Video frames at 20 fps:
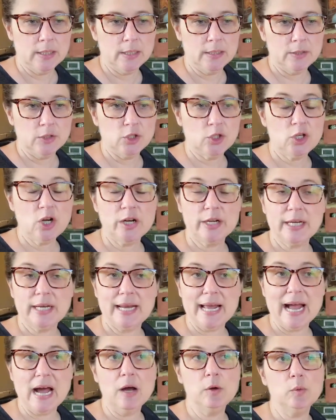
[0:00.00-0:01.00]
started
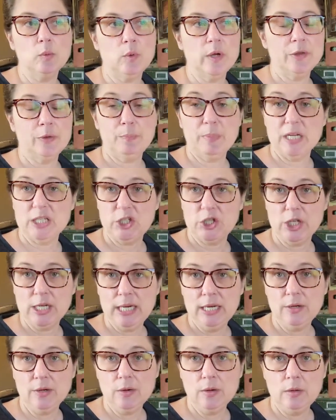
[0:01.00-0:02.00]
out with punch
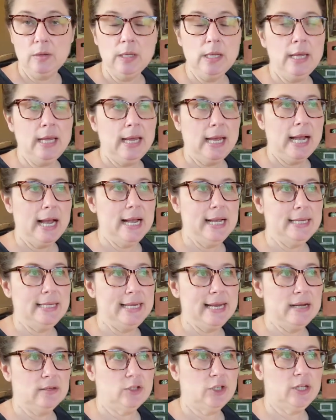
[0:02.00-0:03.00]
needle, and
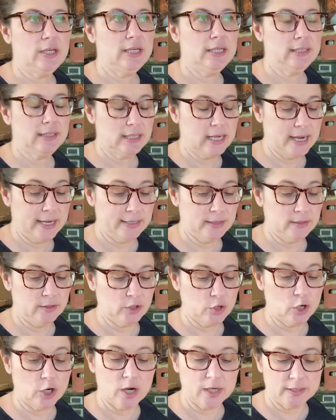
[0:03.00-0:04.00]
now she designs
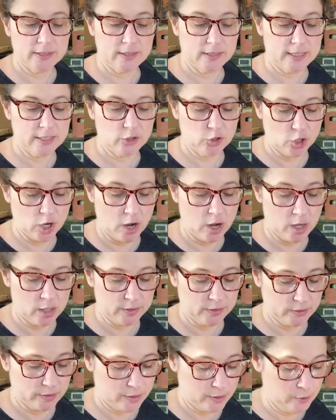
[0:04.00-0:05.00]
cross stitch
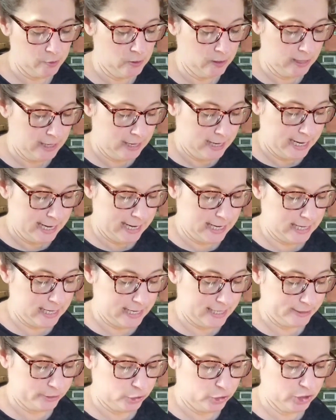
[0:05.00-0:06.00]
also.
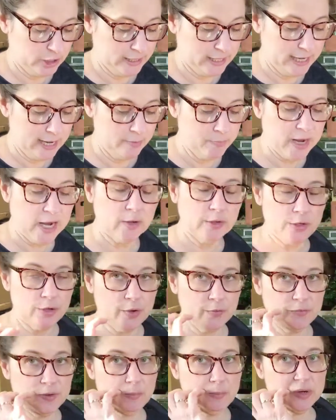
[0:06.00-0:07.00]
And she came out in
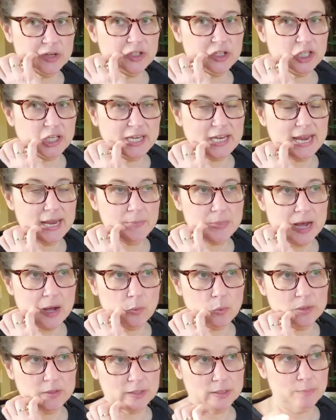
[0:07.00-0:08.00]
November. She came out
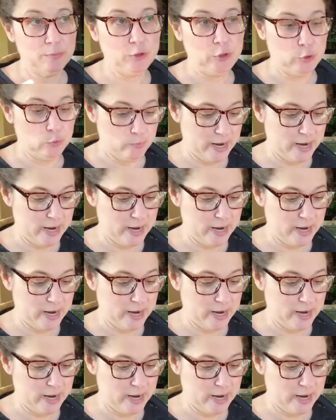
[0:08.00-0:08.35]
with some new